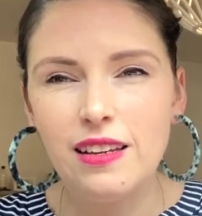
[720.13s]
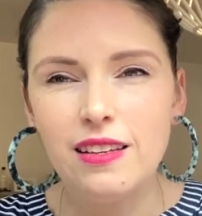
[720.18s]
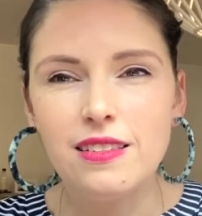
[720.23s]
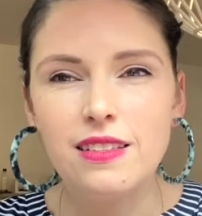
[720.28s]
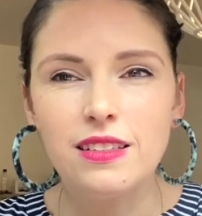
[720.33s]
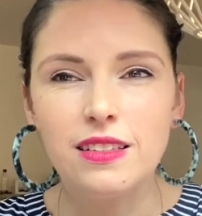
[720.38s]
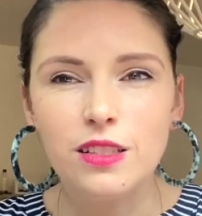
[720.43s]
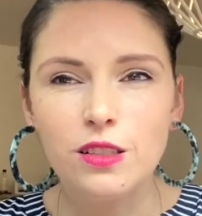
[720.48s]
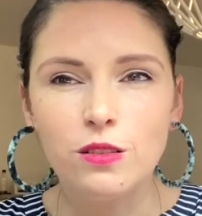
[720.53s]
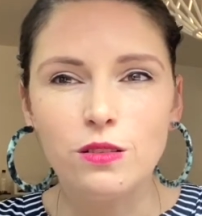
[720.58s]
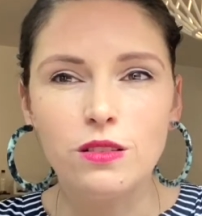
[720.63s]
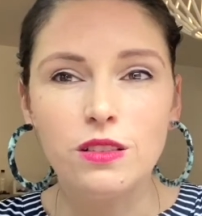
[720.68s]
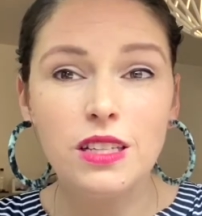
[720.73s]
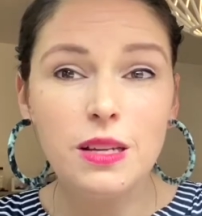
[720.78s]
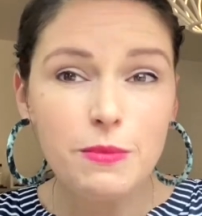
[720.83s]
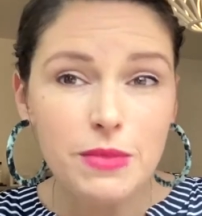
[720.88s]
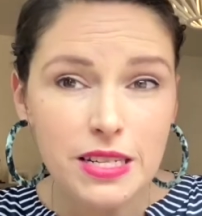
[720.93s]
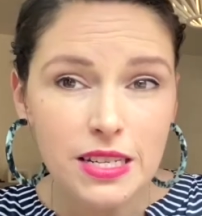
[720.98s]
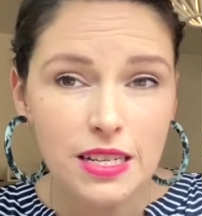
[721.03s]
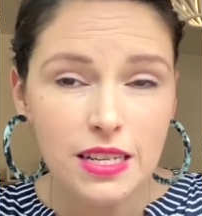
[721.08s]
is a little
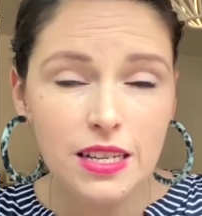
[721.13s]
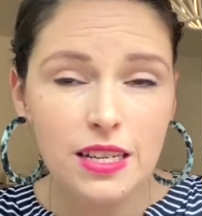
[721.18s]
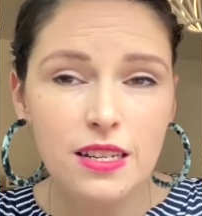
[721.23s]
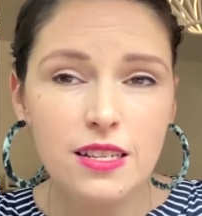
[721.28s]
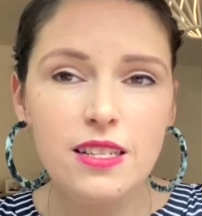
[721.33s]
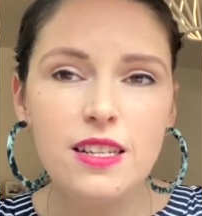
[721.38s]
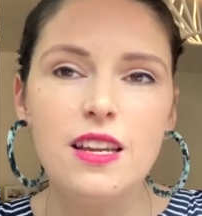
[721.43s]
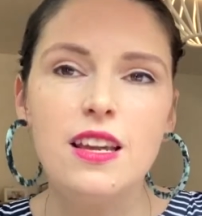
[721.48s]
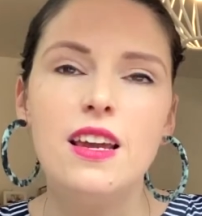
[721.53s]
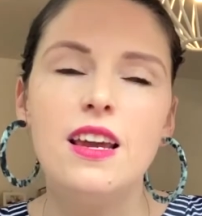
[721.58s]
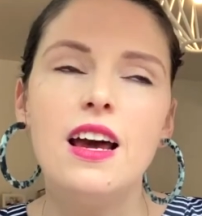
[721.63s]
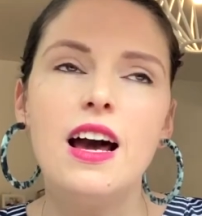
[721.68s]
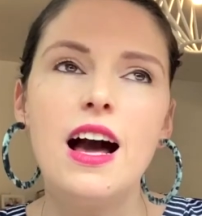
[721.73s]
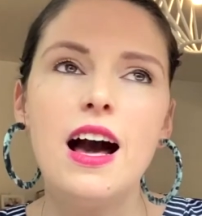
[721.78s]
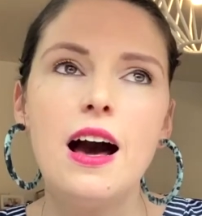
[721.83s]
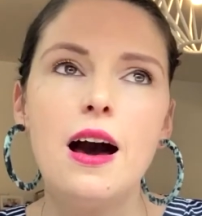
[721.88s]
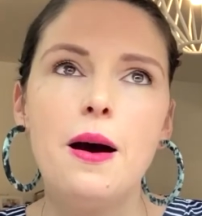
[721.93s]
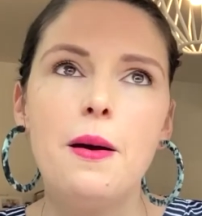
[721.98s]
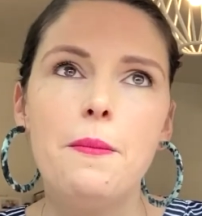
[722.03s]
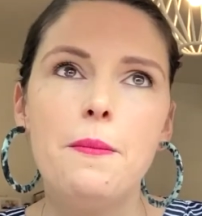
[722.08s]
limited.
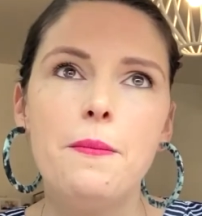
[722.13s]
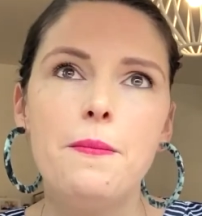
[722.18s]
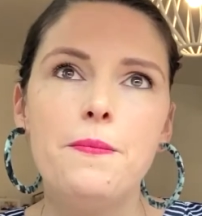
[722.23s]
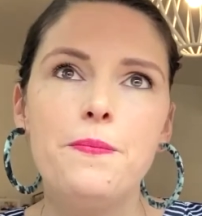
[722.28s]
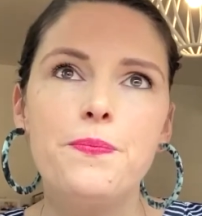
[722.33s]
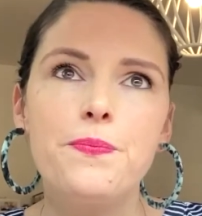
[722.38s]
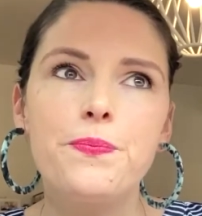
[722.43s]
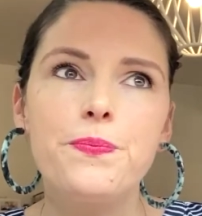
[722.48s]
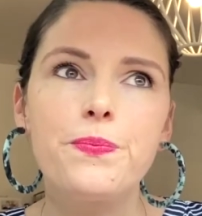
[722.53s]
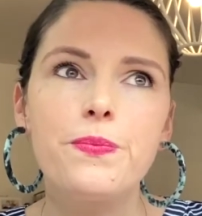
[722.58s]
Um,